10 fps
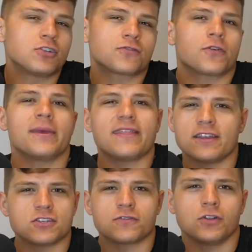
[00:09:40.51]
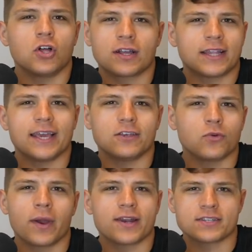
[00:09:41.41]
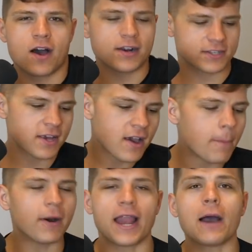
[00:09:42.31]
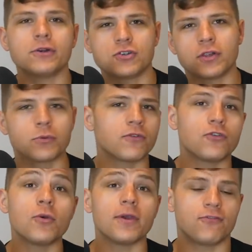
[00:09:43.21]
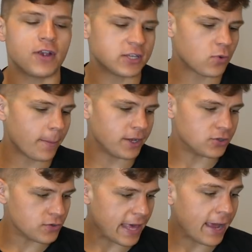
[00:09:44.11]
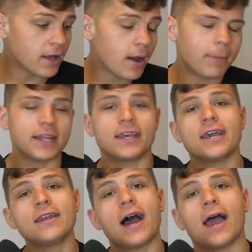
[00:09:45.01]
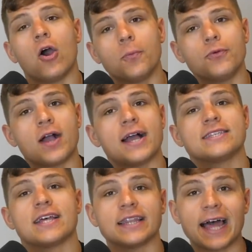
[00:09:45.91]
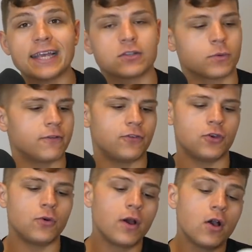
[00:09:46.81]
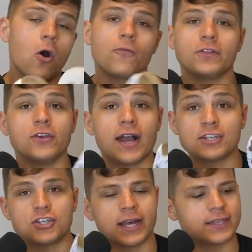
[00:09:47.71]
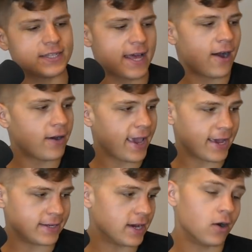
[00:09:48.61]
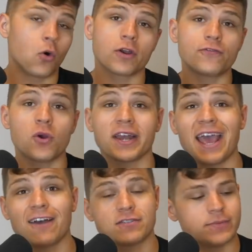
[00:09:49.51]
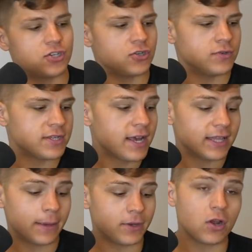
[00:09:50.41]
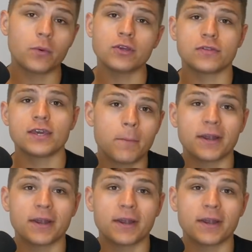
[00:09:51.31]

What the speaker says: For me, they just look like you're wearing socks, but I would totally review them if you guys want me to do that. But again, I hope you guys like the review. Hopefully you guys check these out, and or if you already have some of the shoes, let me know what you think.